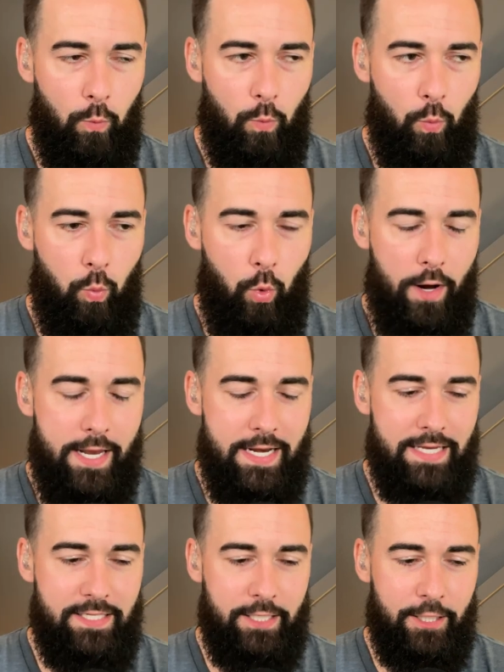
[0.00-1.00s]
What
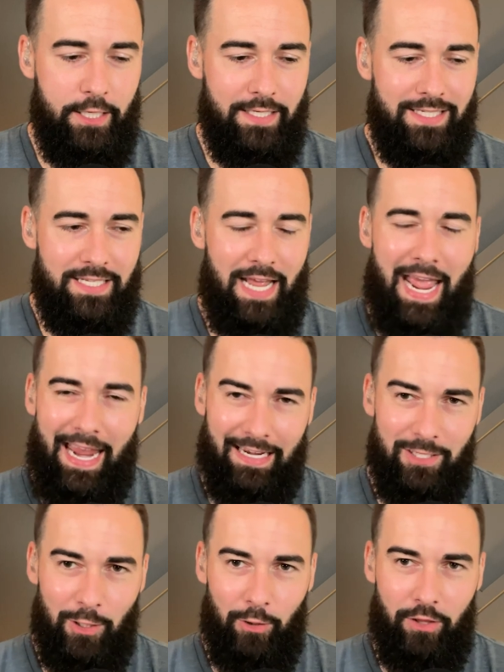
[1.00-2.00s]
is it going to take,
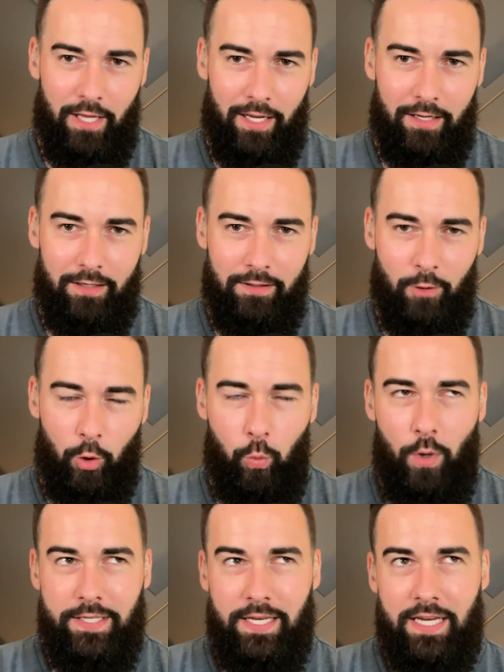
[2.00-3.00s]
do you think, or
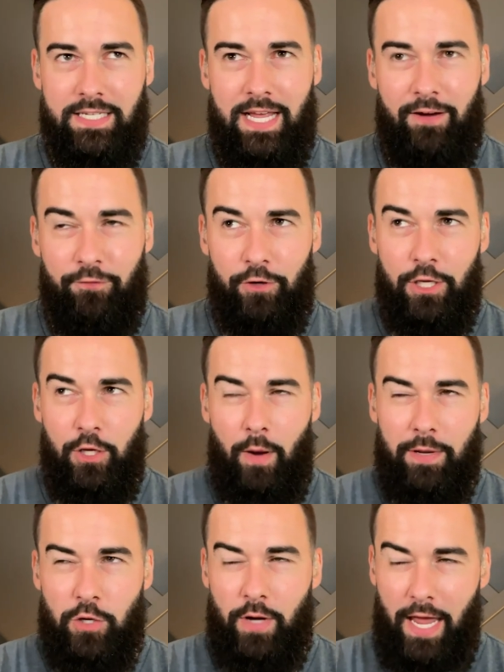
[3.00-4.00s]
what did it take for you? I
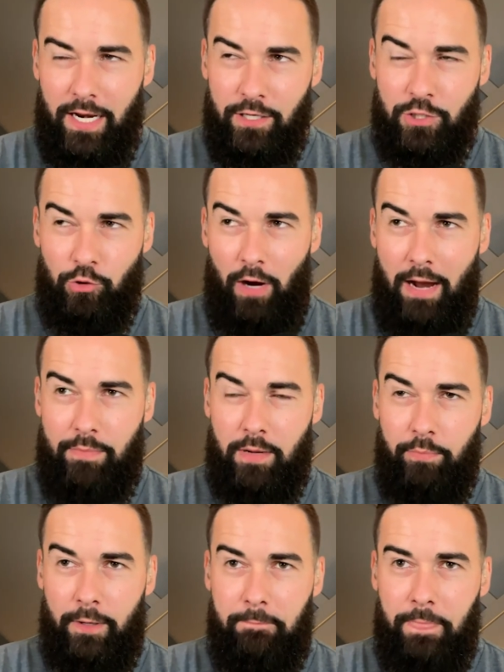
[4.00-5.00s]
mean, you kind of described it,
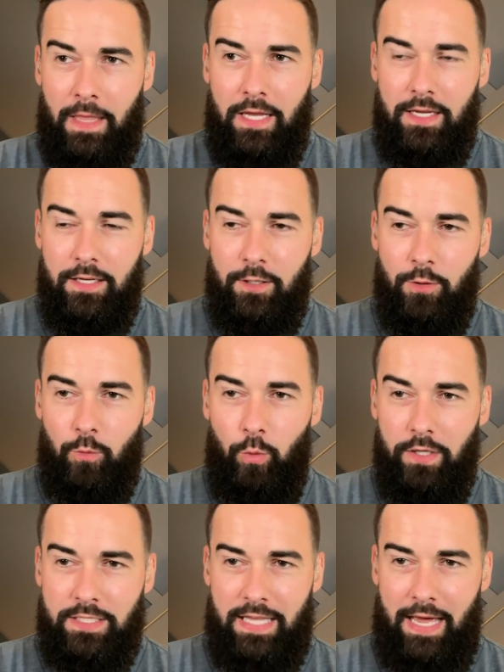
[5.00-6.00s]
but
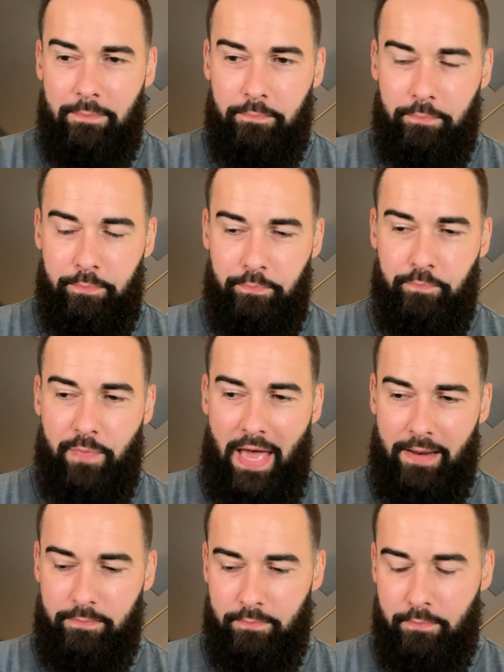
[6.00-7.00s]
what is that
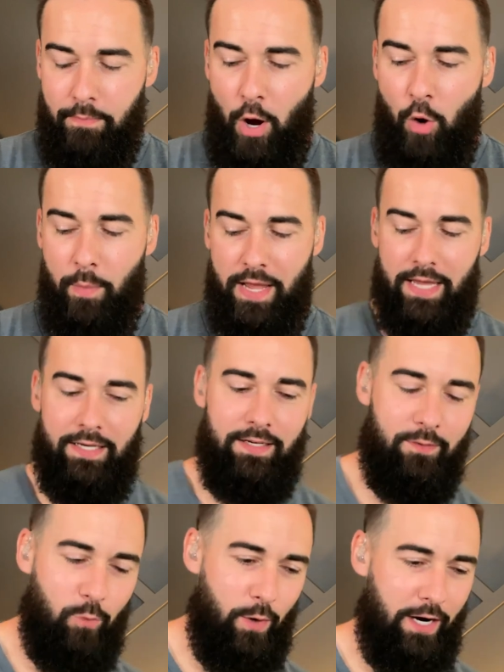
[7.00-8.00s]
that moment
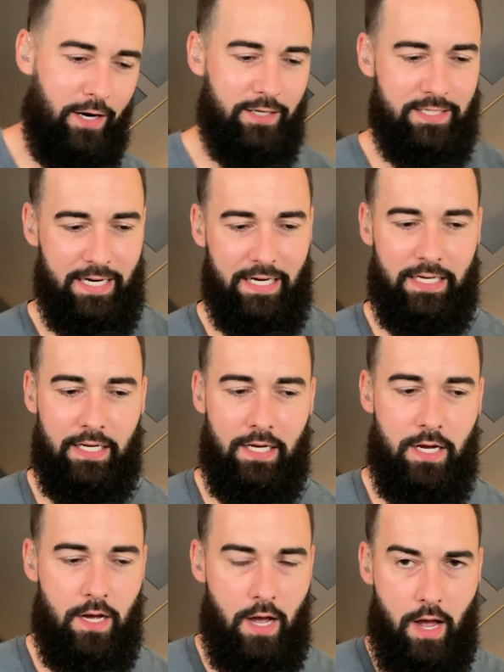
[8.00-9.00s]
where it's like,
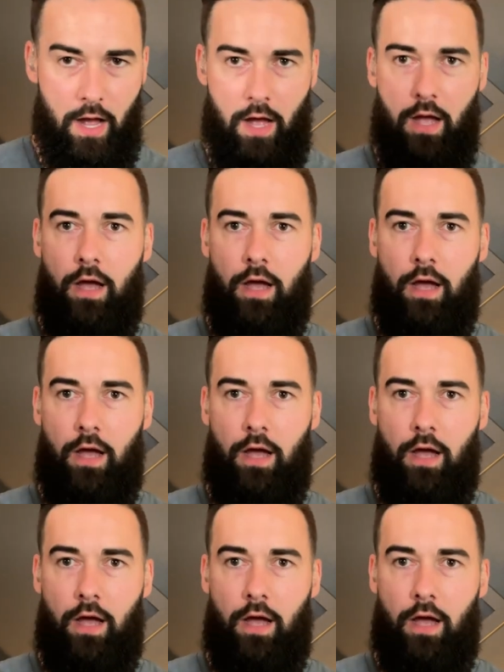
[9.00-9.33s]
ugh,